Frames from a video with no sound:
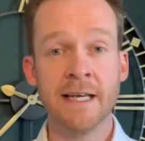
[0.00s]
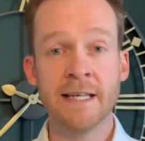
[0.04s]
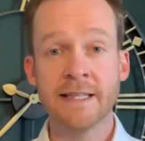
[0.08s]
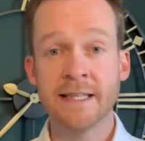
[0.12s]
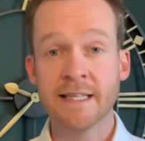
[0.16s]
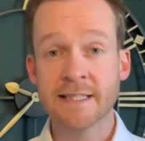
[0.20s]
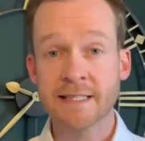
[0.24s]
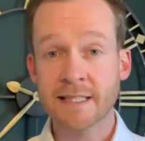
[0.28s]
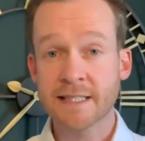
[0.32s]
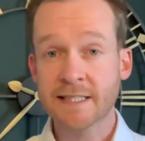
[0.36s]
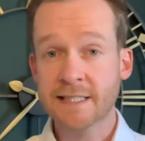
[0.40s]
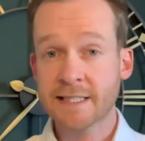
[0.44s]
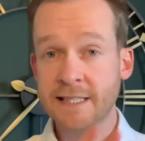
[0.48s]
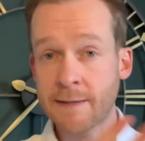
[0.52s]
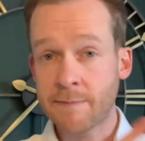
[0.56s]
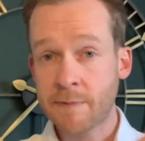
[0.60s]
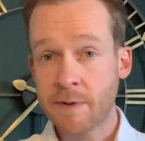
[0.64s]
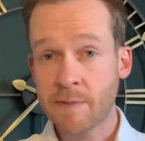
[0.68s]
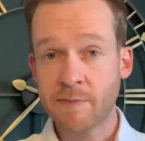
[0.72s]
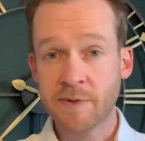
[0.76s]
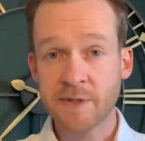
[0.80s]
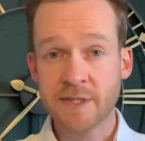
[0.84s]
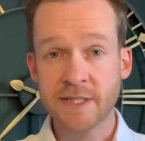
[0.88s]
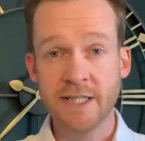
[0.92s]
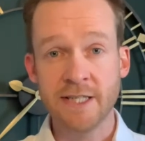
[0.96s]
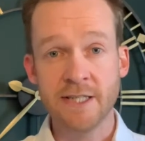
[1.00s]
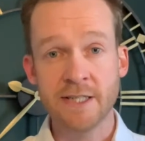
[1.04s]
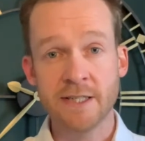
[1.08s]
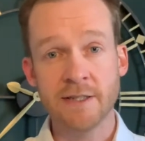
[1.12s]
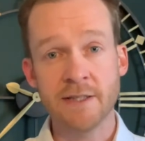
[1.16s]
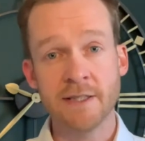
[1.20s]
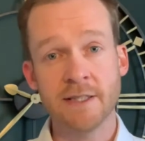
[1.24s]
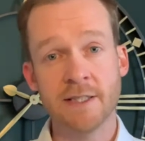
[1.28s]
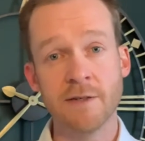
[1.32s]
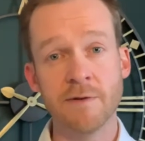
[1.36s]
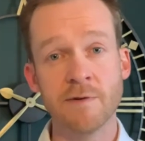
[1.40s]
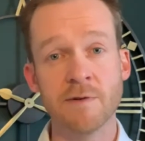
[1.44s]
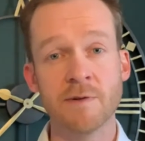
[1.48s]
There's a separate procedure
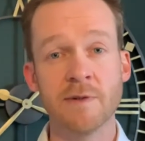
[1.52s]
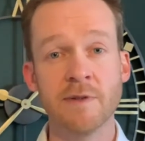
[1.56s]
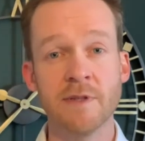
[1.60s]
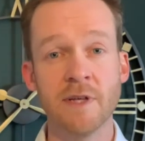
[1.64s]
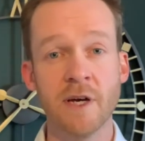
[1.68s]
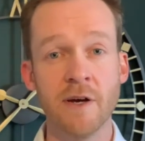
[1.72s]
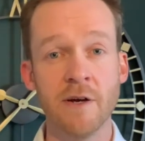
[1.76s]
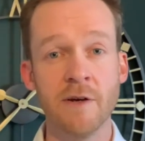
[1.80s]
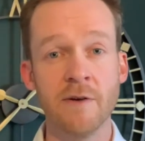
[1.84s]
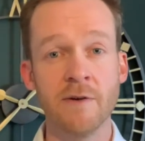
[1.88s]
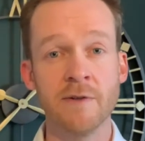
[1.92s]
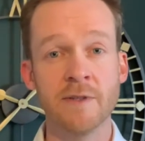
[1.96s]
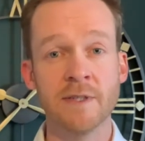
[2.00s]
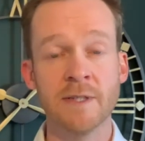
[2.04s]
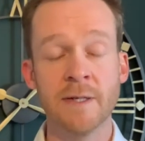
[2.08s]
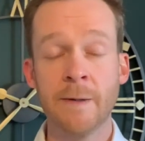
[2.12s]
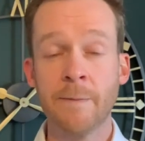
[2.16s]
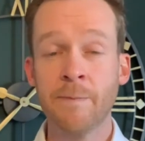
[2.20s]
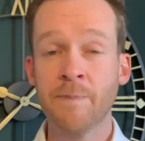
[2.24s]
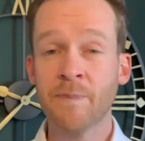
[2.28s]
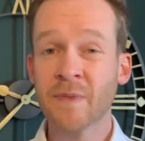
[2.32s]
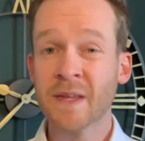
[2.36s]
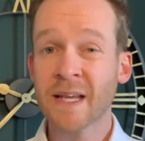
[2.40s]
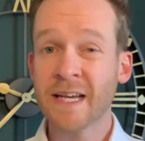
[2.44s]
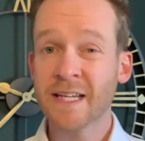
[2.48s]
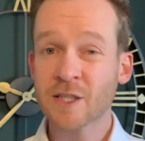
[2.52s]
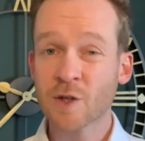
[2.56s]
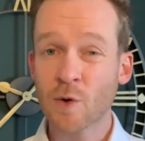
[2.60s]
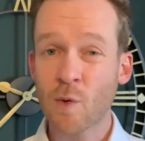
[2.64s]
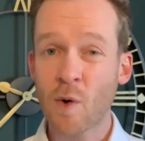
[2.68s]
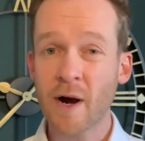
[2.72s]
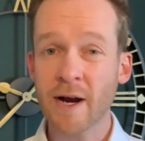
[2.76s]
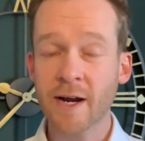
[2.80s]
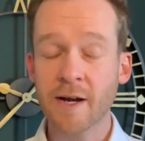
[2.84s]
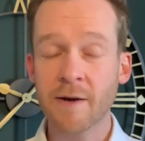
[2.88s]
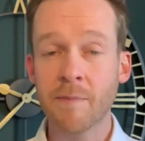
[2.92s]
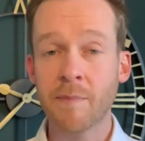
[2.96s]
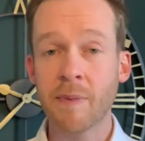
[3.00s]
that deals with those. It's
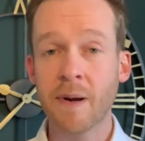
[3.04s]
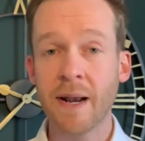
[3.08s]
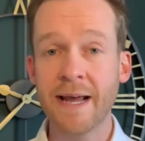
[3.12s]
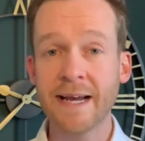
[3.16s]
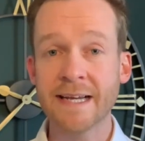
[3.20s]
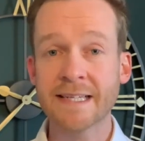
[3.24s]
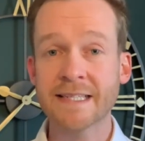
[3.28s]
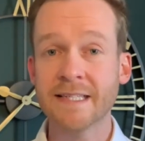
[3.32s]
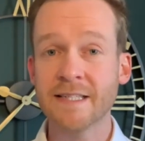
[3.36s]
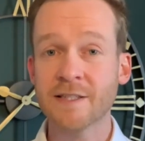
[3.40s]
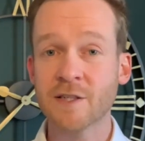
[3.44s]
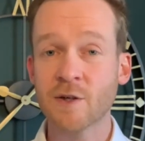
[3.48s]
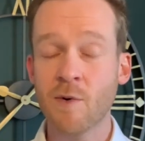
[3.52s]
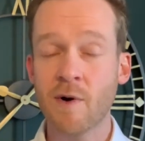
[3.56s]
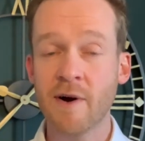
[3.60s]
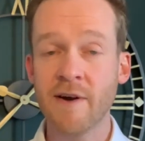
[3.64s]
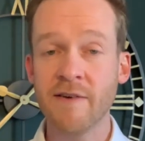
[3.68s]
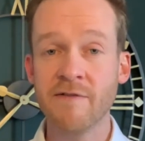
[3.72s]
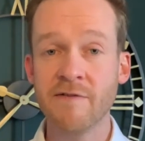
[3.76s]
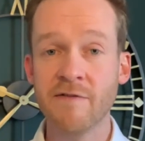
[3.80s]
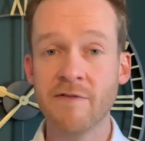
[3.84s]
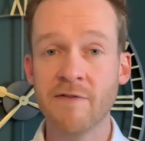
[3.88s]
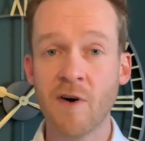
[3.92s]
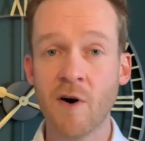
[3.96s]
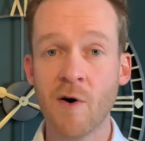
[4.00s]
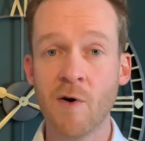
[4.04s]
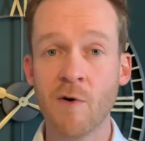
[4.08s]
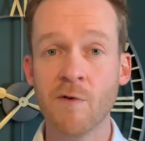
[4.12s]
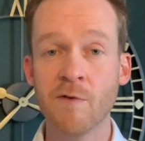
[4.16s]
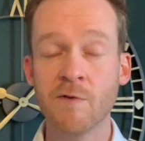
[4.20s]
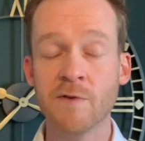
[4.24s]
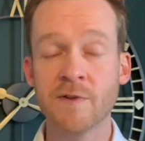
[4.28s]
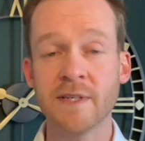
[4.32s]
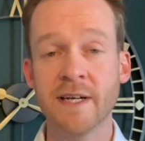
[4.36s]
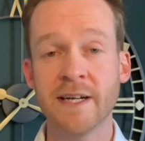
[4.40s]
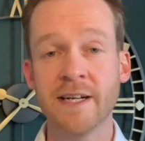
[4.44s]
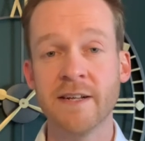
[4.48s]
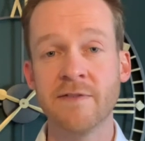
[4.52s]
quite complex and it's quite
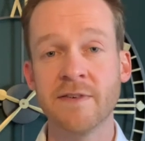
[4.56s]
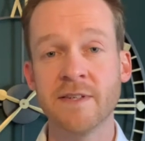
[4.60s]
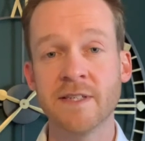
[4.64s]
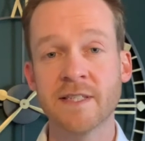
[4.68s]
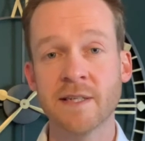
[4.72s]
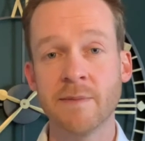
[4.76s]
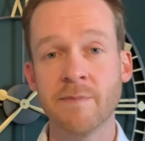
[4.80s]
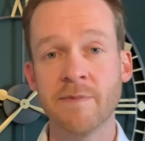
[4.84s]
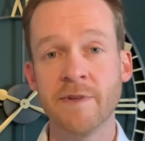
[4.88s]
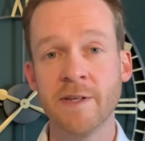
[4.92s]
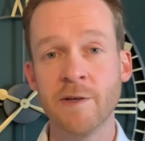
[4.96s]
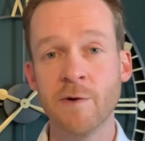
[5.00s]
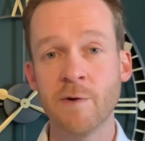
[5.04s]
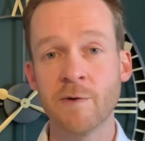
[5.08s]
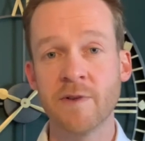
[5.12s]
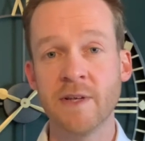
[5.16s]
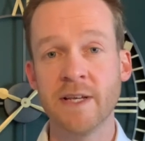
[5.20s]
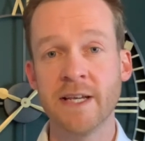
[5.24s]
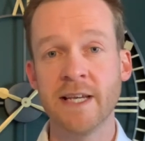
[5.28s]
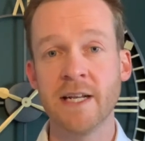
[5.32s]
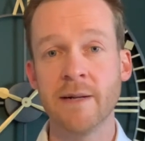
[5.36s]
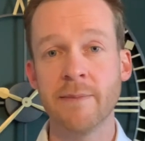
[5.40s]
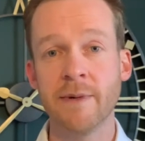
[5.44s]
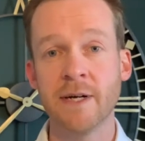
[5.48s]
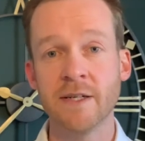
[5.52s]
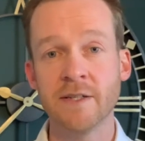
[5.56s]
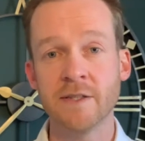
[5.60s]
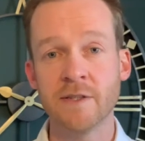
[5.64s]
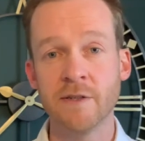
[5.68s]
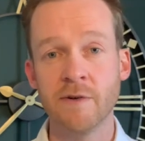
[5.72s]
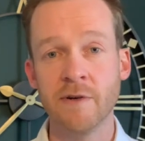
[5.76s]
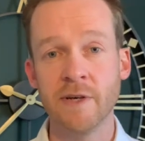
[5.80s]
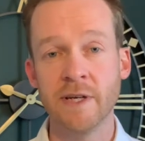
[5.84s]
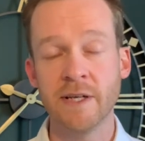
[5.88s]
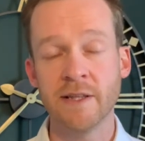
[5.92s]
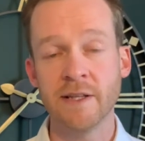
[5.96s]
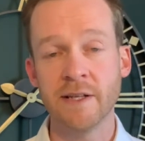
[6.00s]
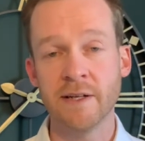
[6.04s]
involved, and if it's something you're thinking about
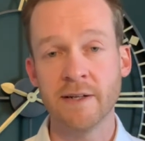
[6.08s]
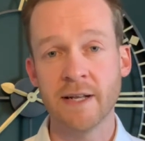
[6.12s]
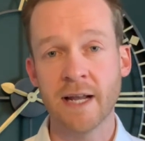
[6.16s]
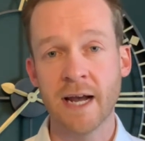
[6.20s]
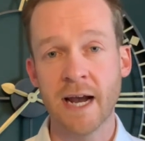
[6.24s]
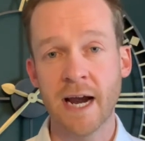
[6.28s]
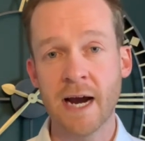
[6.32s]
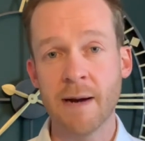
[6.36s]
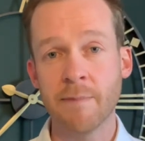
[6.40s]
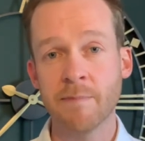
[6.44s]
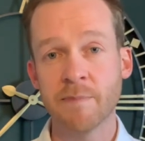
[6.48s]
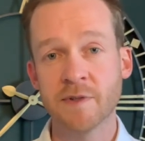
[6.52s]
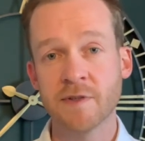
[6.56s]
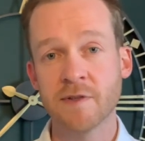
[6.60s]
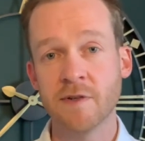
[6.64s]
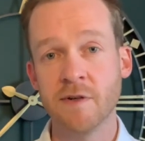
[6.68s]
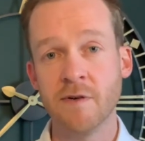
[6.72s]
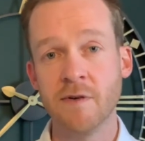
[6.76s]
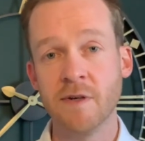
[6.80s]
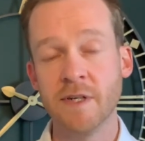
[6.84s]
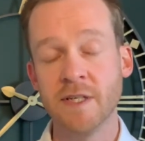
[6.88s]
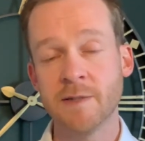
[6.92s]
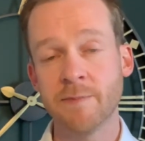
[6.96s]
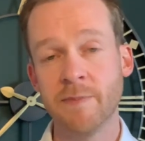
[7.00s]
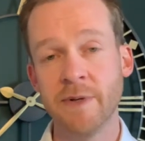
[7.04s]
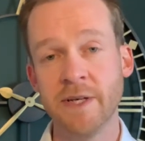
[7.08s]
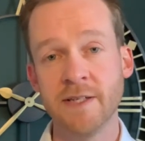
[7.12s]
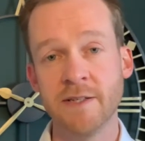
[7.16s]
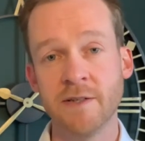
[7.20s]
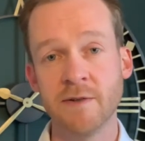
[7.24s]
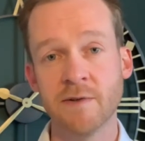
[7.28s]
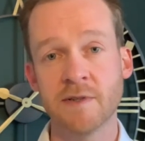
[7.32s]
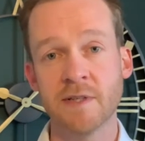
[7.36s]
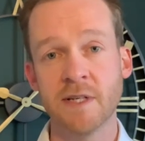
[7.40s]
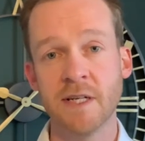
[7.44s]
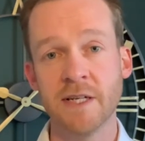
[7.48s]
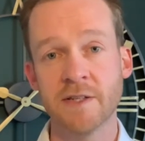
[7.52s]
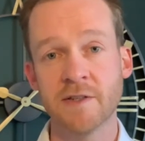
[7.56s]
doing, then absolutely speak to
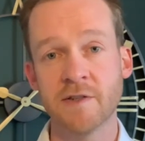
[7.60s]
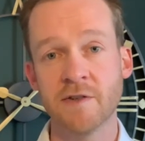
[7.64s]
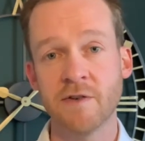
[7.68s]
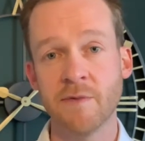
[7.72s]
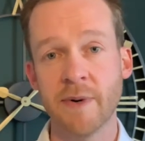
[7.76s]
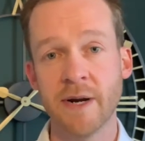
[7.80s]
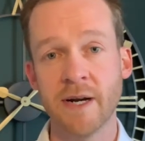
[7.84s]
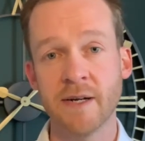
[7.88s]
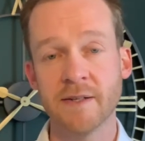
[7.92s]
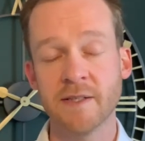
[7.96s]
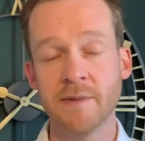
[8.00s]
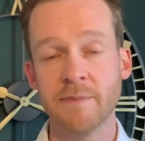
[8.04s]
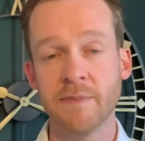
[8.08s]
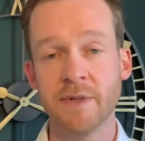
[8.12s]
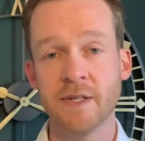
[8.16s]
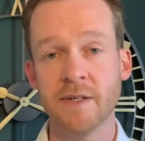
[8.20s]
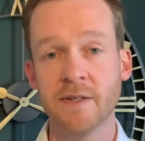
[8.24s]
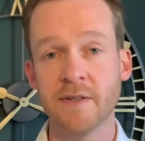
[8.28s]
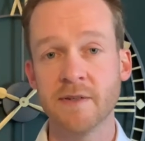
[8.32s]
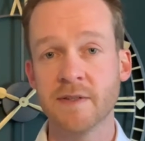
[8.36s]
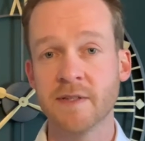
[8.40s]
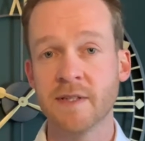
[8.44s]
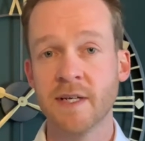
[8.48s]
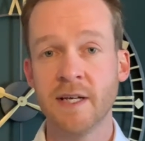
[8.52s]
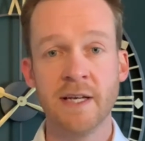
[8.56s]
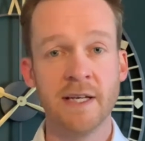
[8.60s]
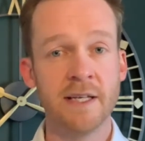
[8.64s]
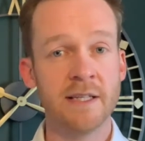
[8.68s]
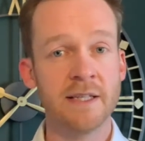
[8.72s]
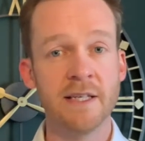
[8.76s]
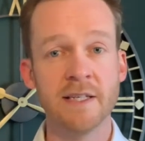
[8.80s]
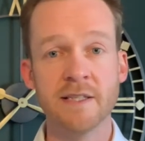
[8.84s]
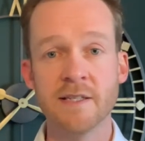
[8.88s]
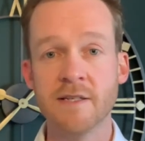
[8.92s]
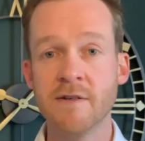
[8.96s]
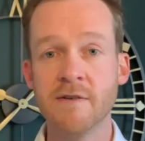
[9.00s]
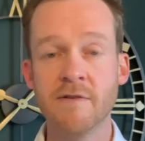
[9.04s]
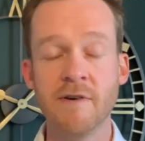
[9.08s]
your solicitor about it because
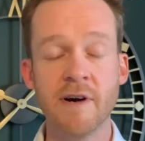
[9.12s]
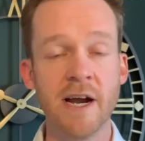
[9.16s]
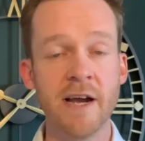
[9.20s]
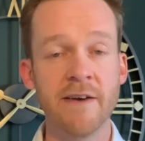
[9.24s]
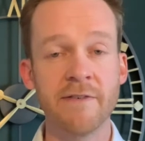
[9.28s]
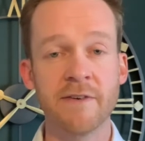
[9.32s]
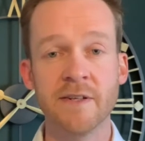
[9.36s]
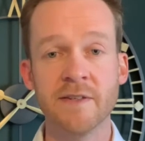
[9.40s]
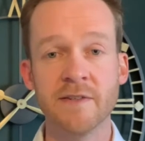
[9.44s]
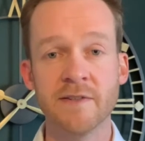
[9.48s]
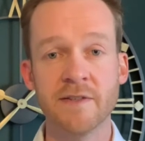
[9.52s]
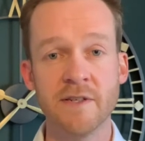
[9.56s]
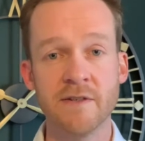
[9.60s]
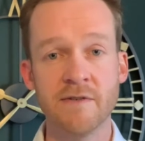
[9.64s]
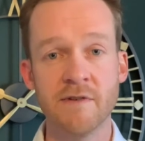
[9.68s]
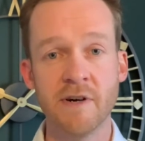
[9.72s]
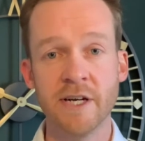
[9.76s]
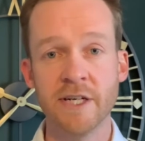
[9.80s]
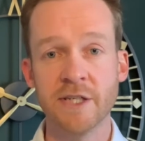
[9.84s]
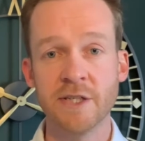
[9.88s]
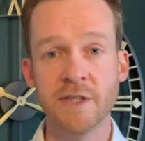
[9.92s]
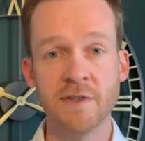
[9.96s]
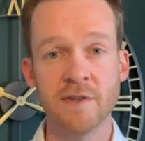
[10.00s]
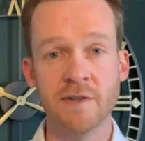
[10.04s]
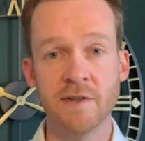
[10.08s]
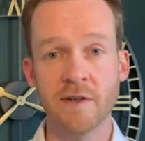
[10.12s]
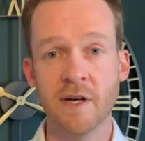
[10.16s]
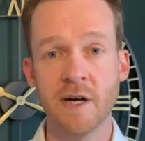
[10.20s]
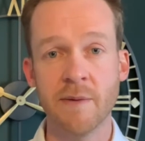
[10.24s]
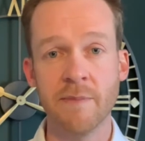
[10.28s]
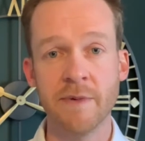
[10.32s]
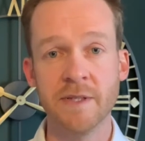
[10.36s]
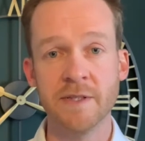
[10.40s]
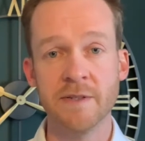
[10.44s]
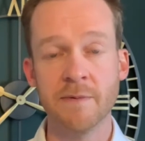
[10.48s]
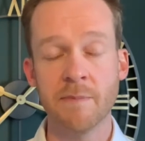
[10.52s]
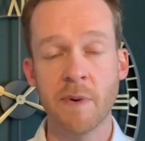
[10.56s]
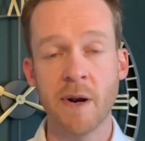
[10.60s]
there's an array of considerations that come
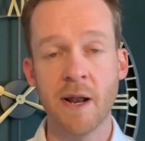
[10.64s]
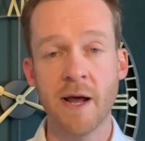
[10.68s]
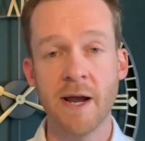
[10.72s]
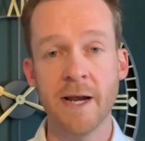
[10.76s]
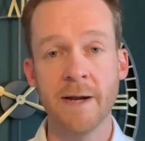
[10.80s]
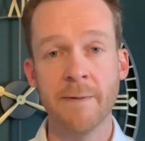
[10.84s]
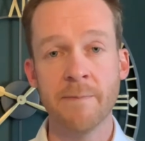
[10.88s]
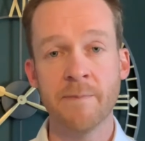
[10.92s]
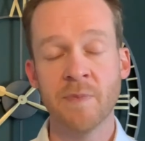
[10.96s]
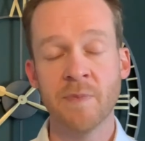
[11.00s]
into play.